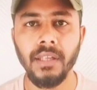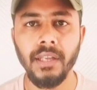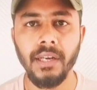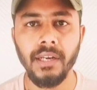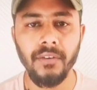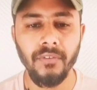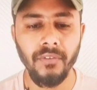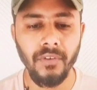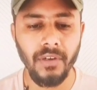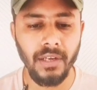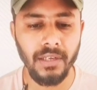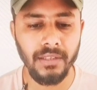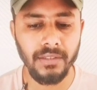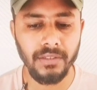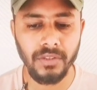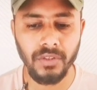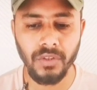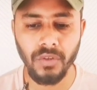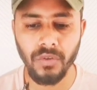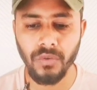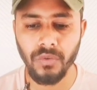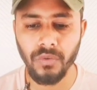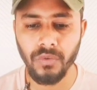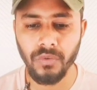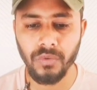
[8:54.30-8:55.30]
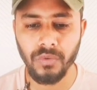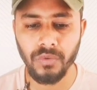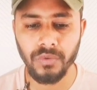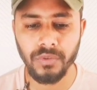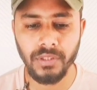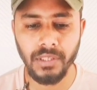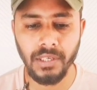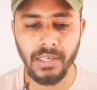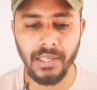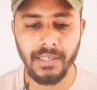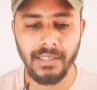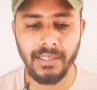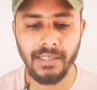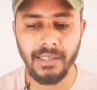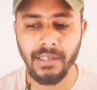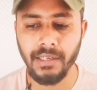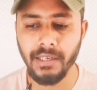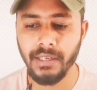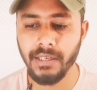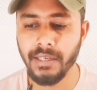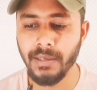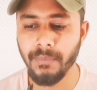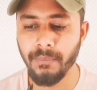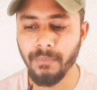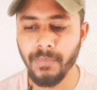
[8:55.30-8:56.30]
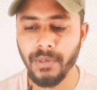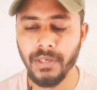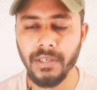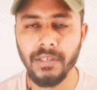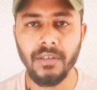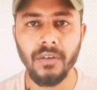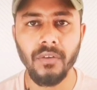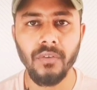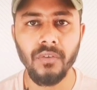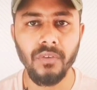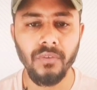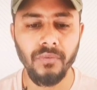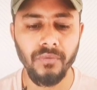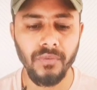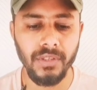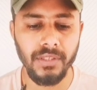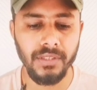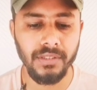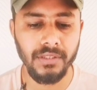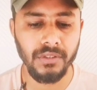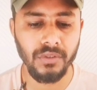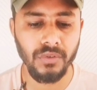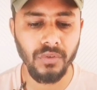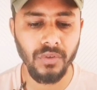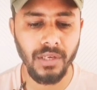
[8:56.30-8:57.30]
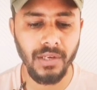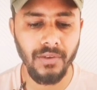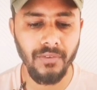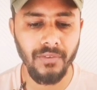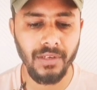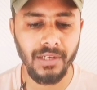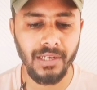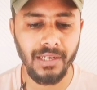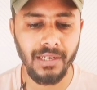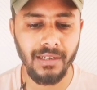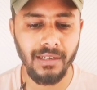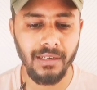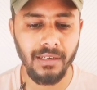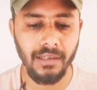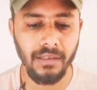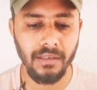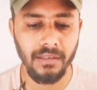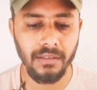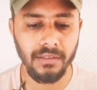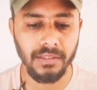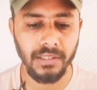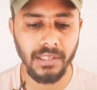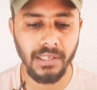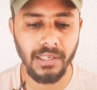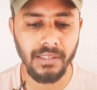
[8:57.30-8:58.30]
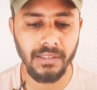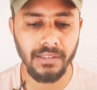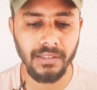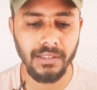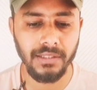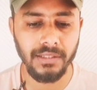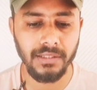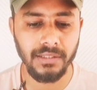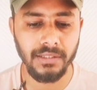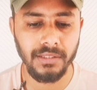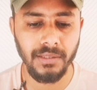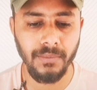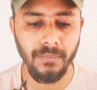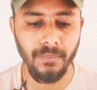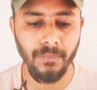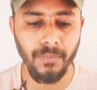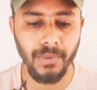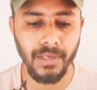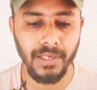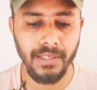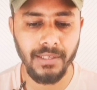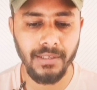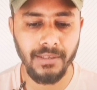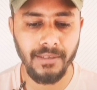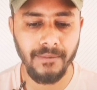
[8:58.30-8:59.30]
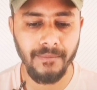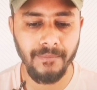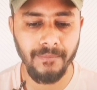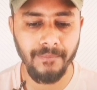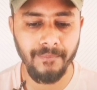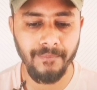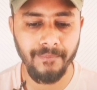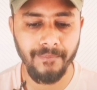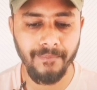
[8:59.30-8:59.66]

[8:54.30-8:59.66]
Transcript: Then it will ask you to select any template out of this, so I will select this template,